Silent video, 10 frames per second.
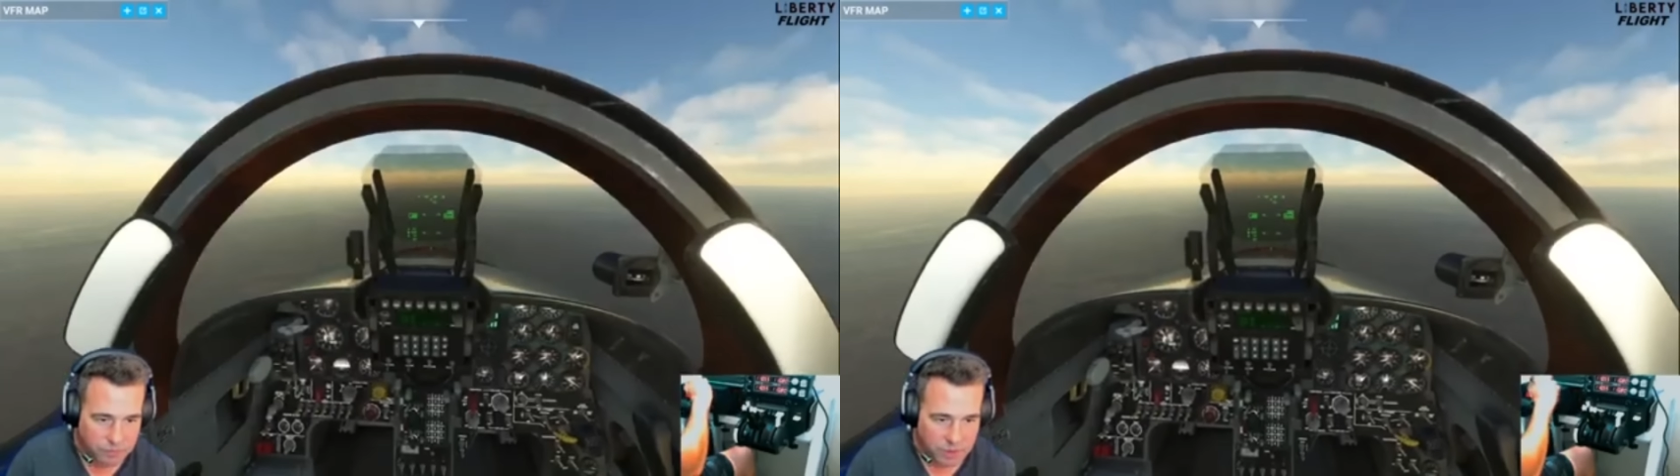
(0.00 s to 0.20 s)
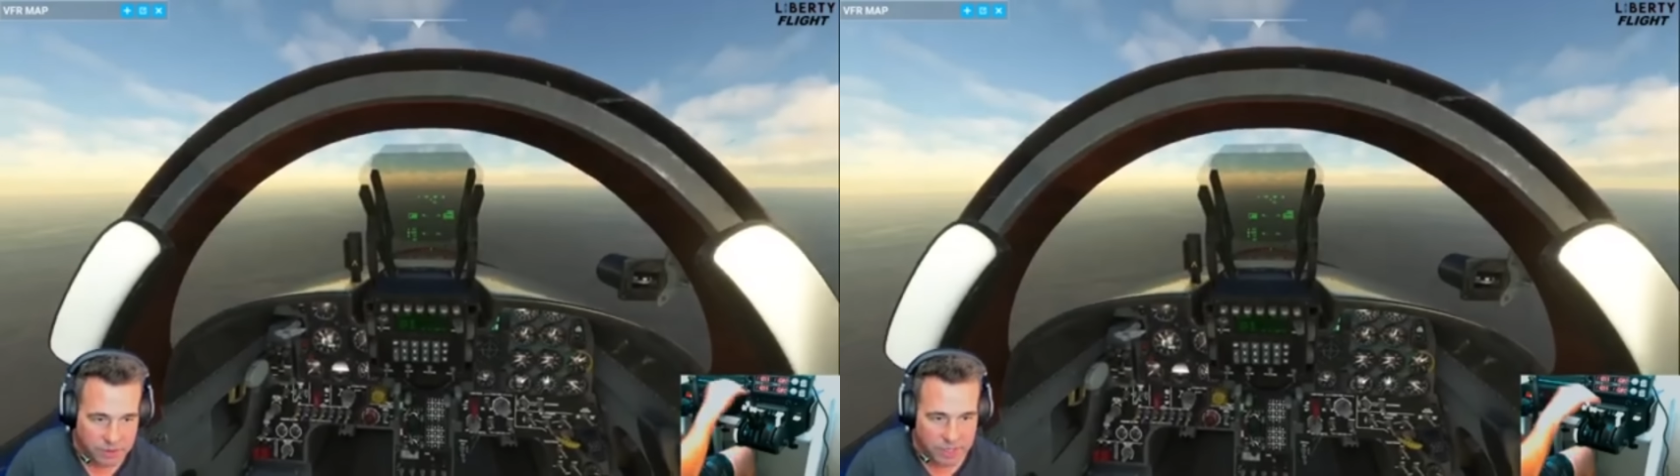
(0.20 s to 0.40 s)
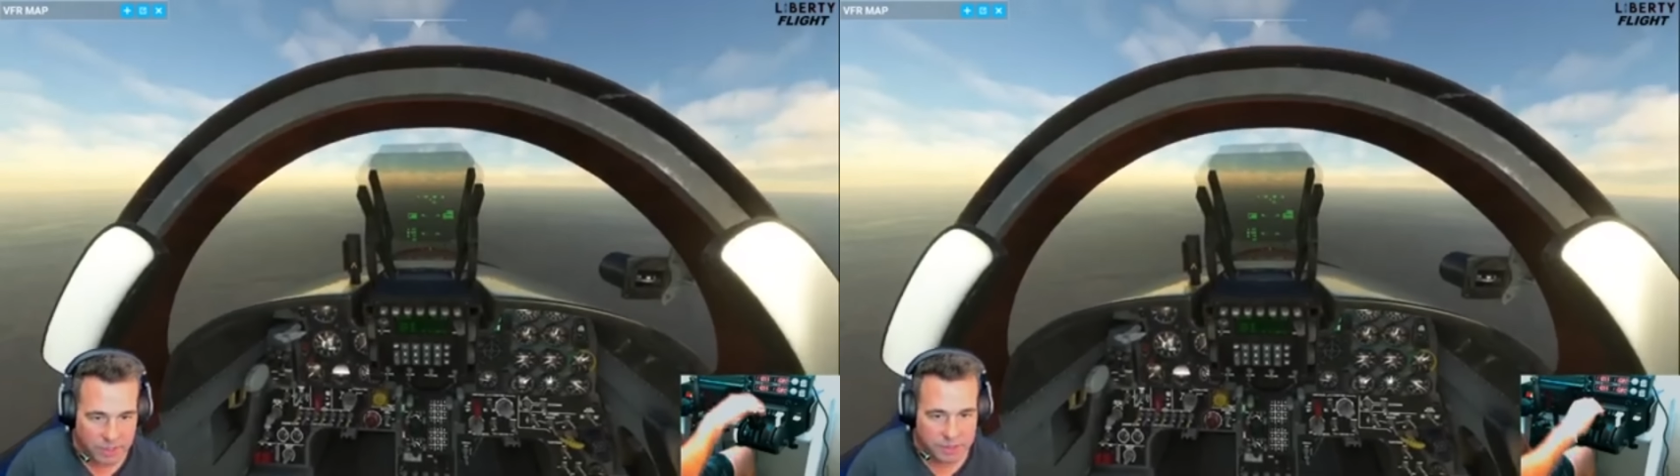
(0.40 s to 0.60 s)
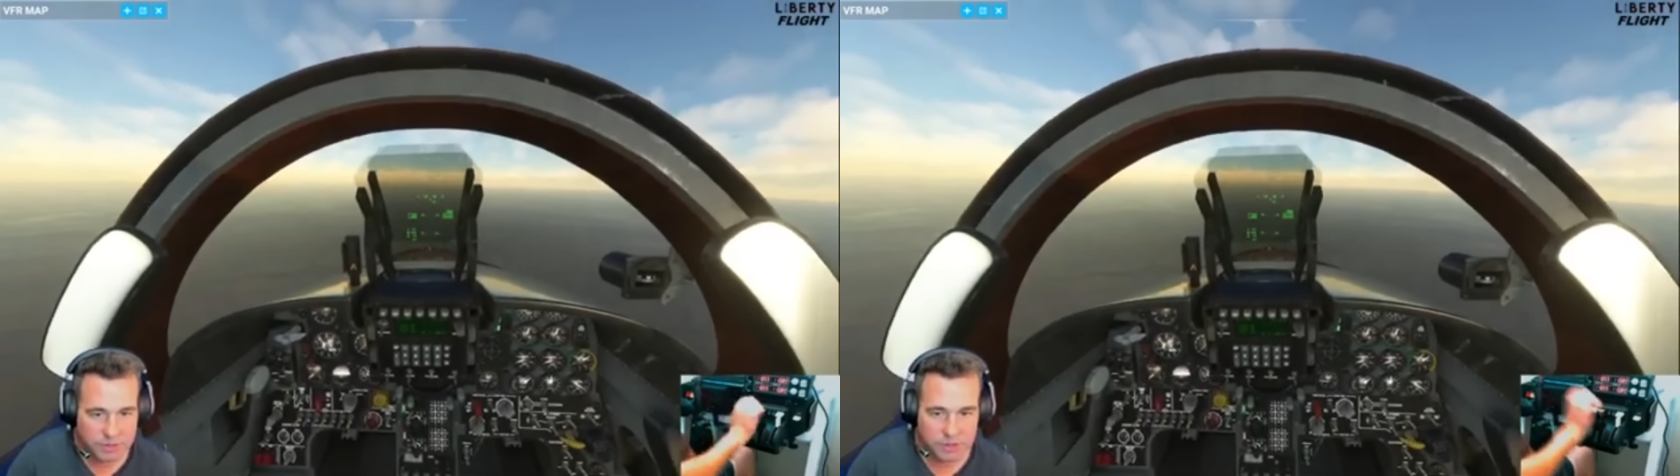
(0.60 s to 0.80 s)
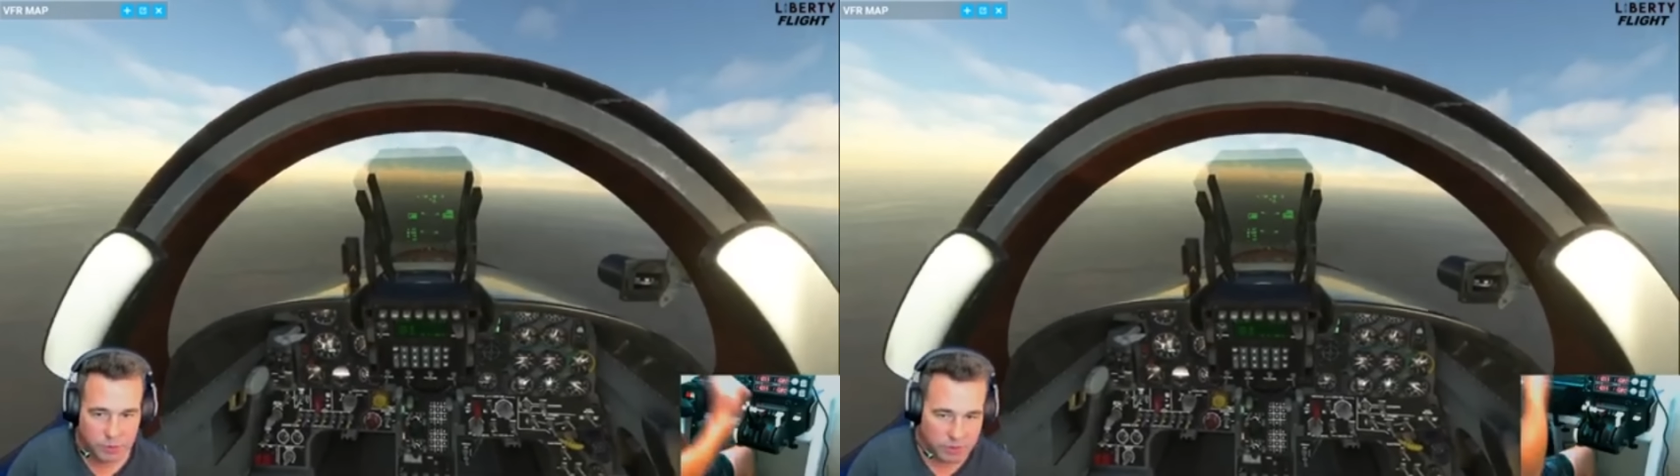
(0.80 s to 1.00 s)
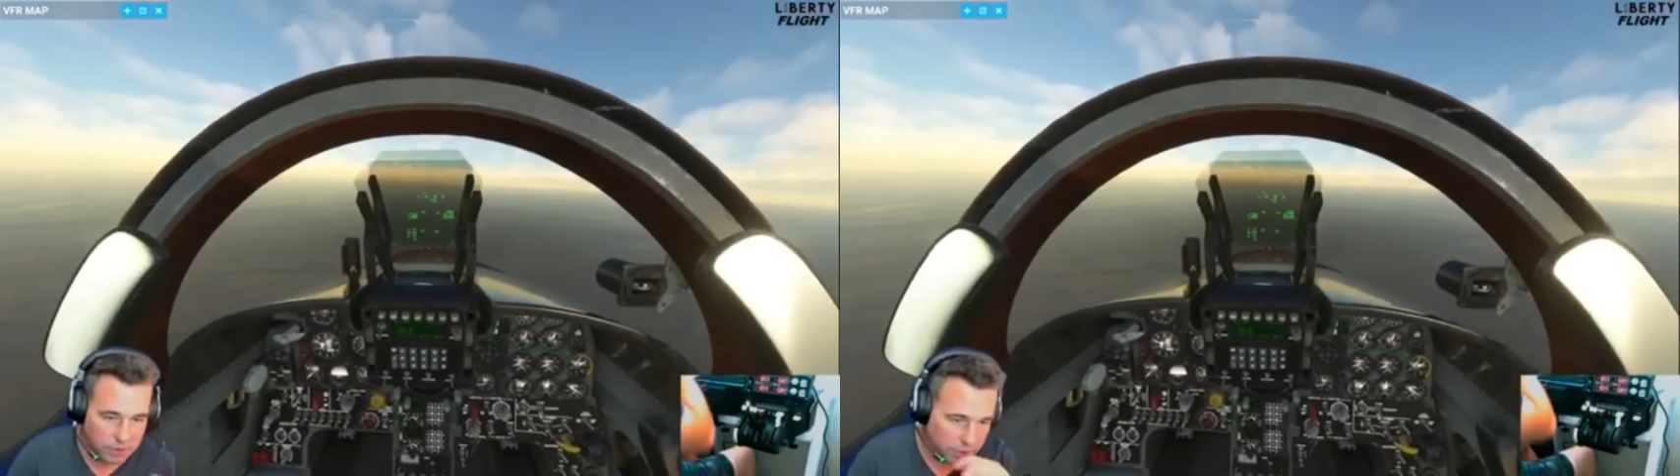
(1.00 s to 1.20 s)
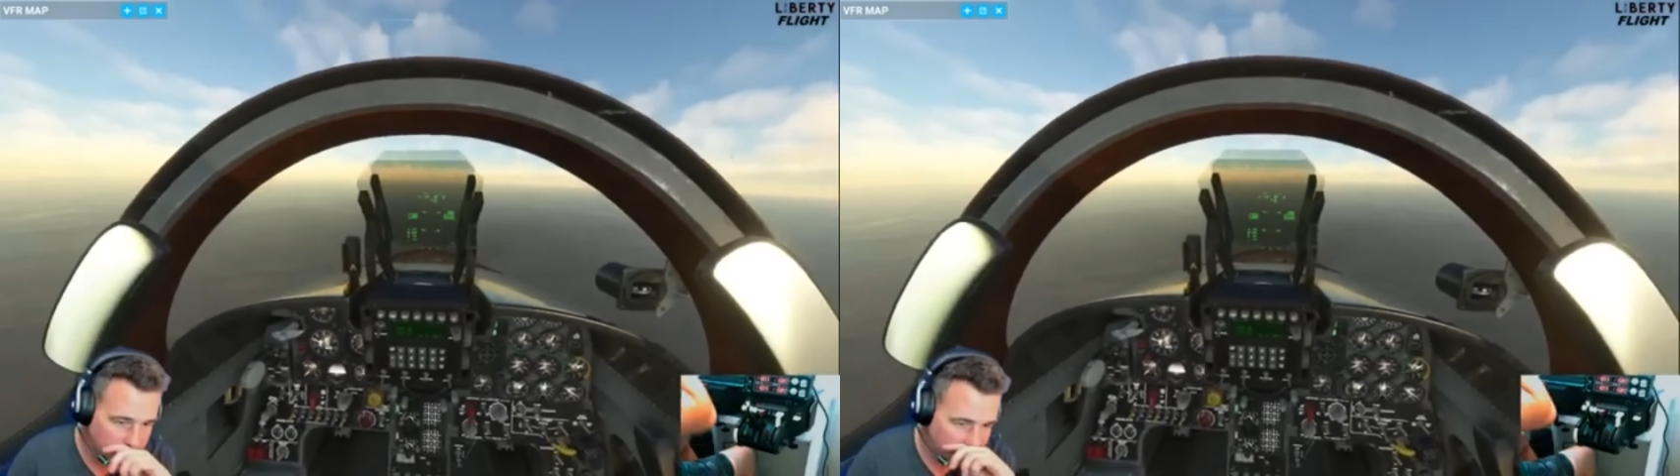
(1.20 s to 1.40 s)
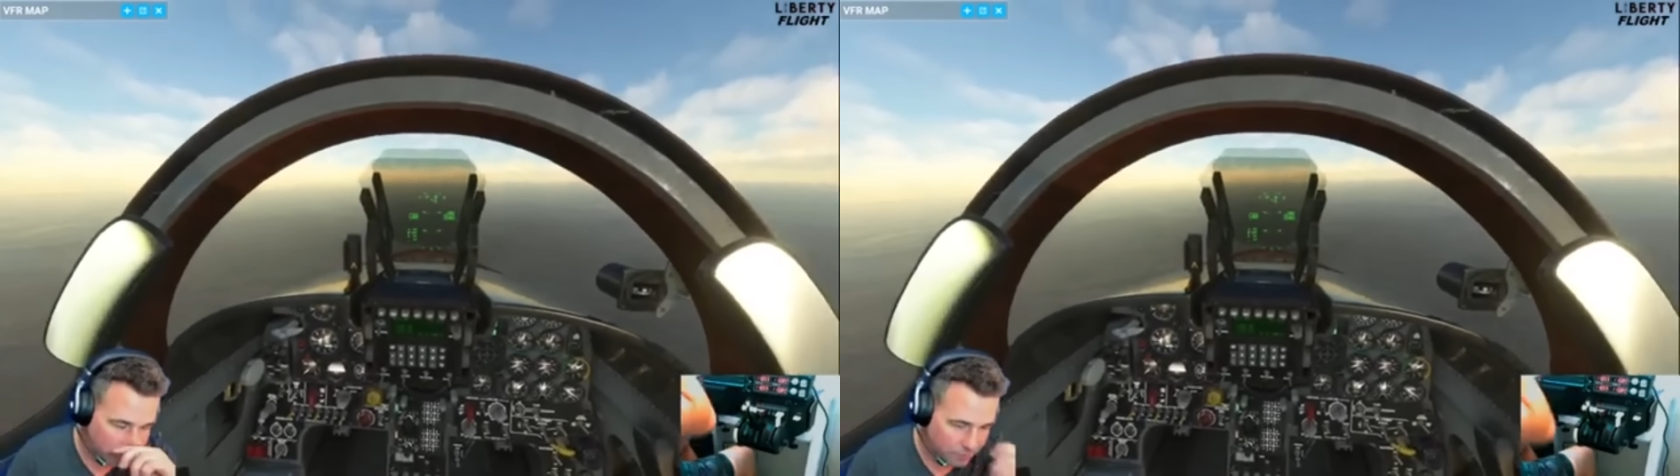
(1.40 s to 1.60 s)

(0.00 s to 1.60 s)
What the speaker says: Now let's do a low